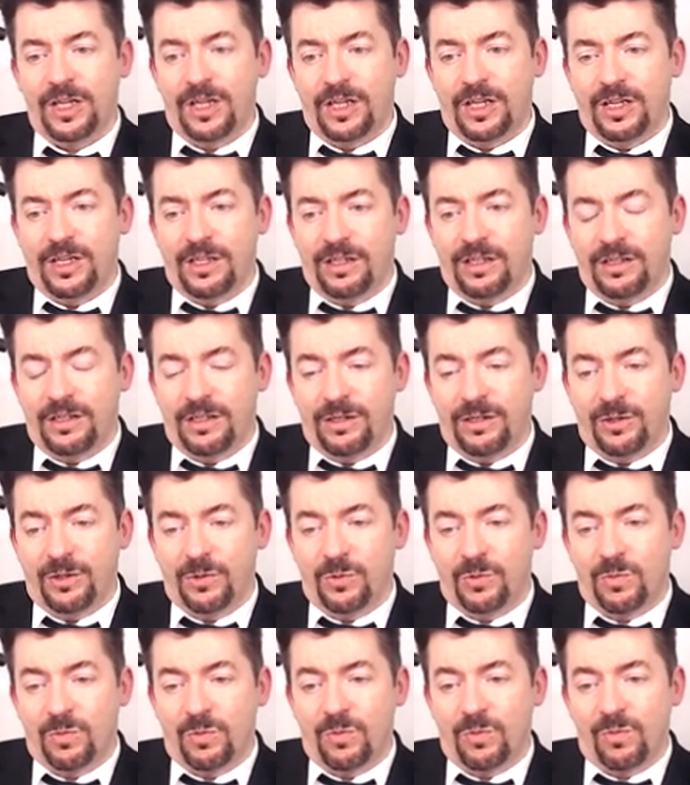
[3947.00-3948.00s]
When
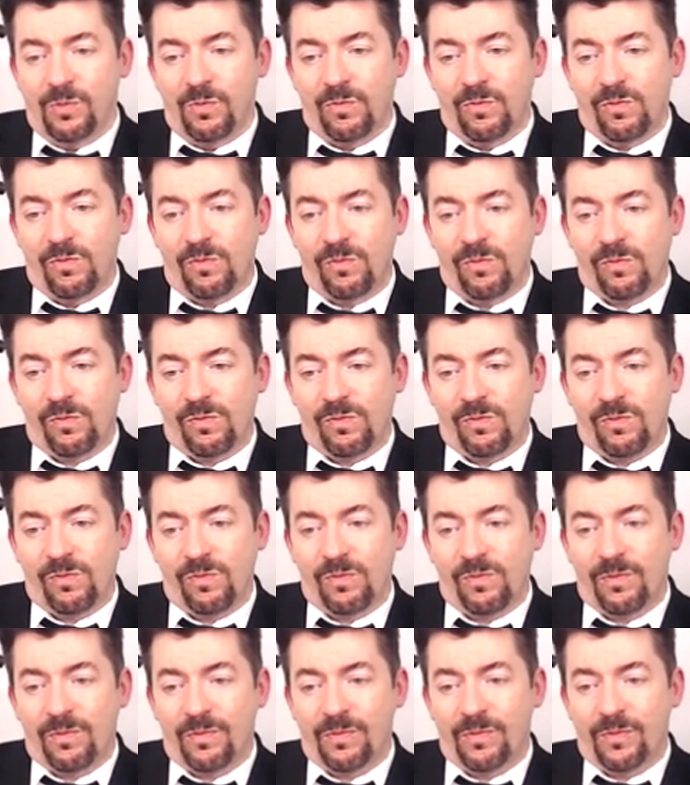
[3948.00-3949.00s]

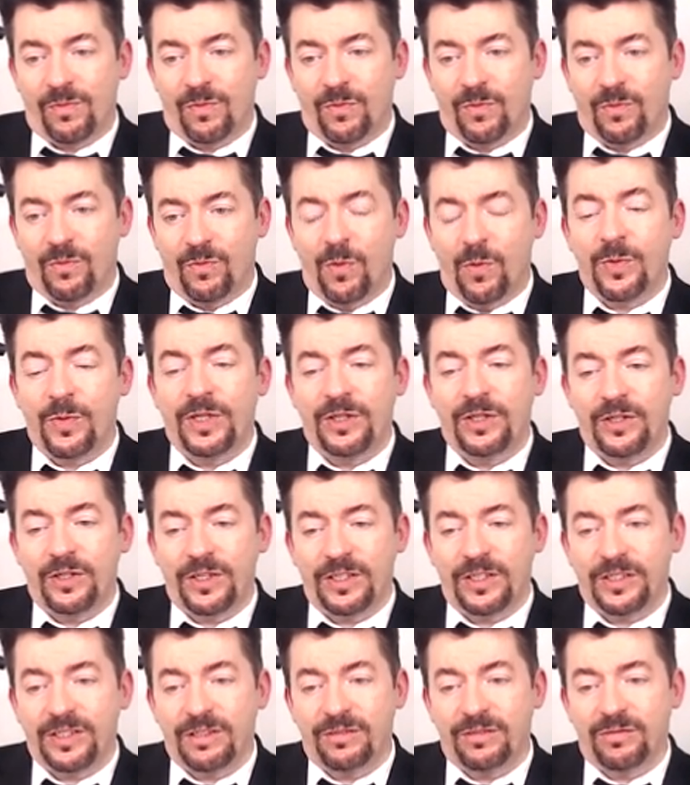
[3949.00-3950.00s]
we look
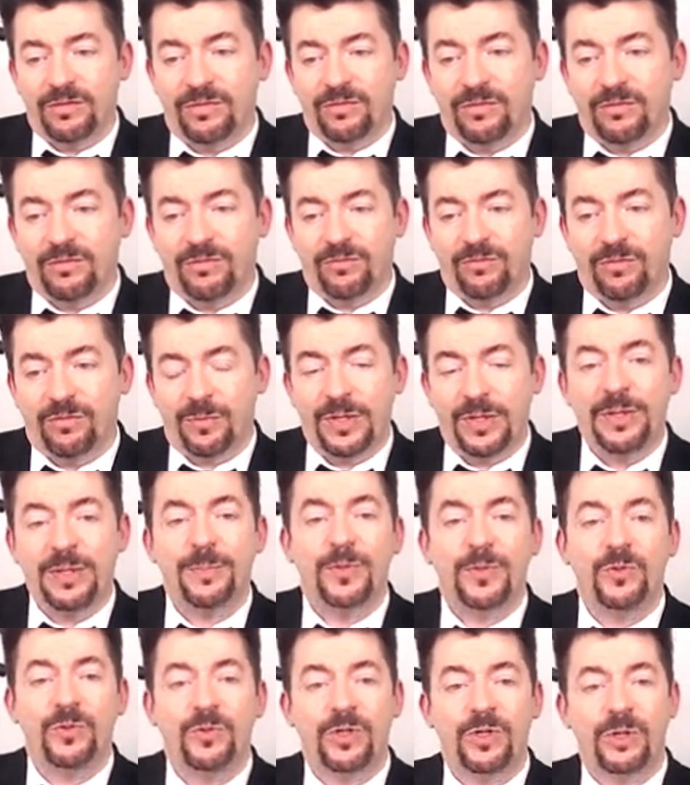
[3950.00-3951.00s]
at people
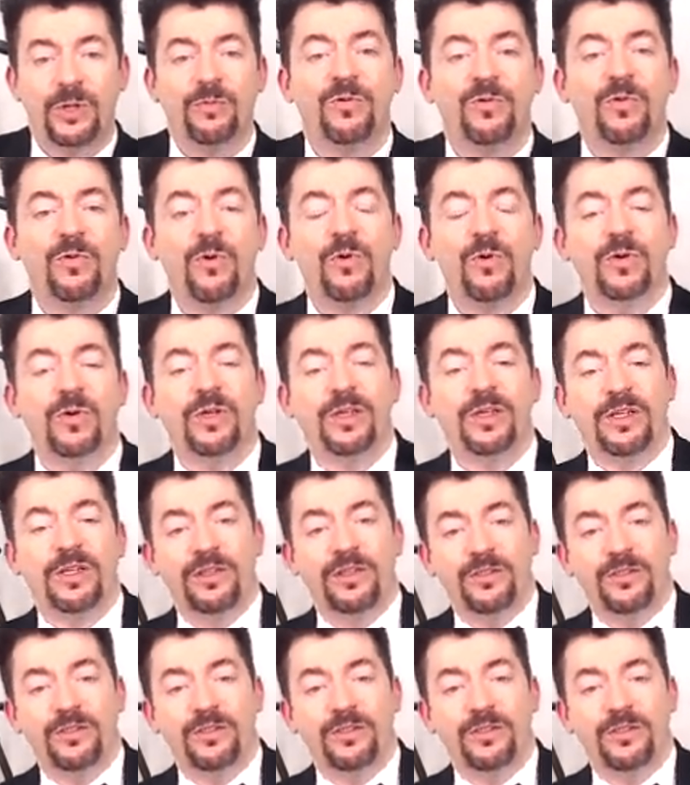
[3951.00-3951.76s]
who come forward and do